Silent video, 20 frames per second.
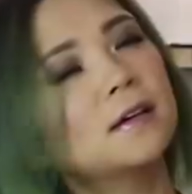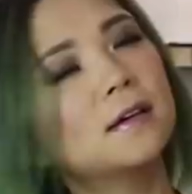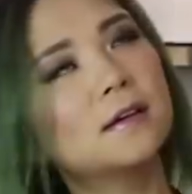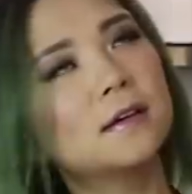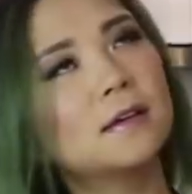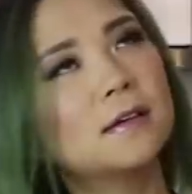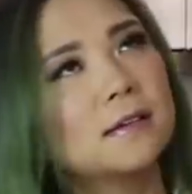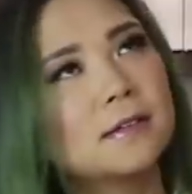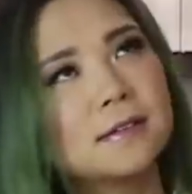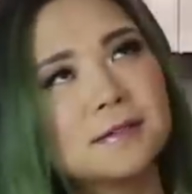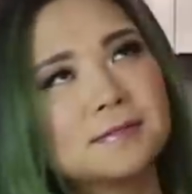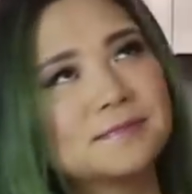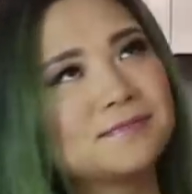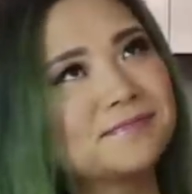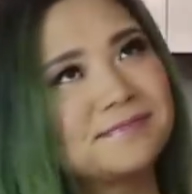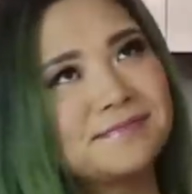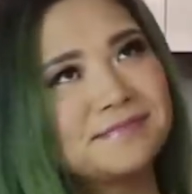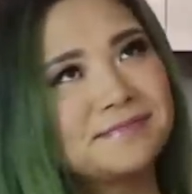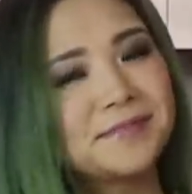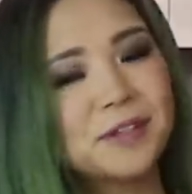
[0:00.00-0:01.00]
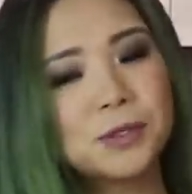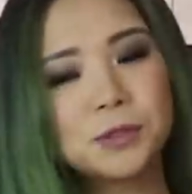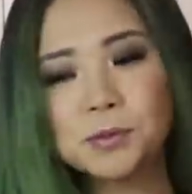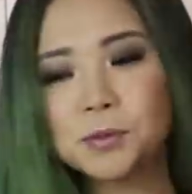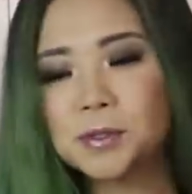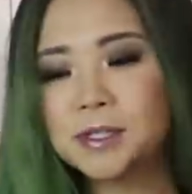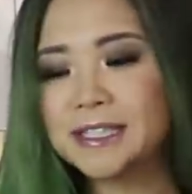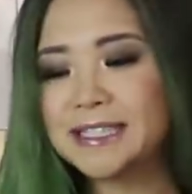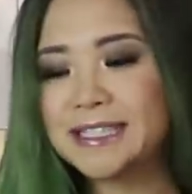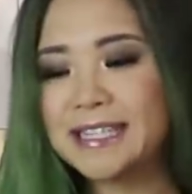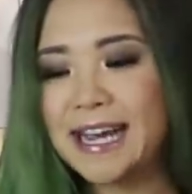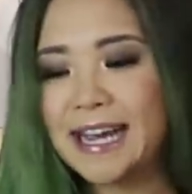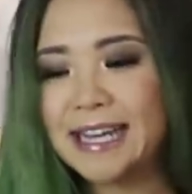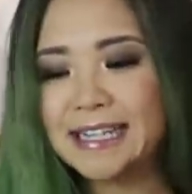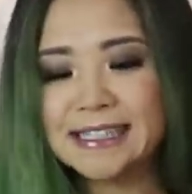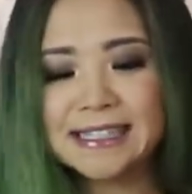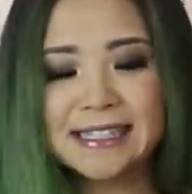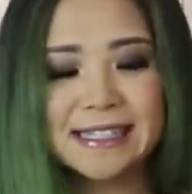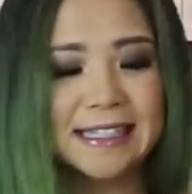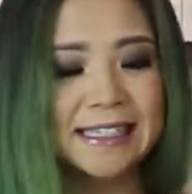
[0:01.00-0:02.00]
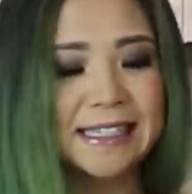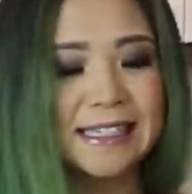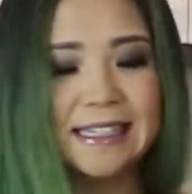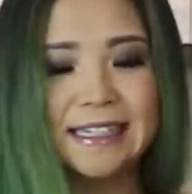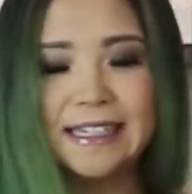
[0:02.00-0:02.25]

oh, those were the days.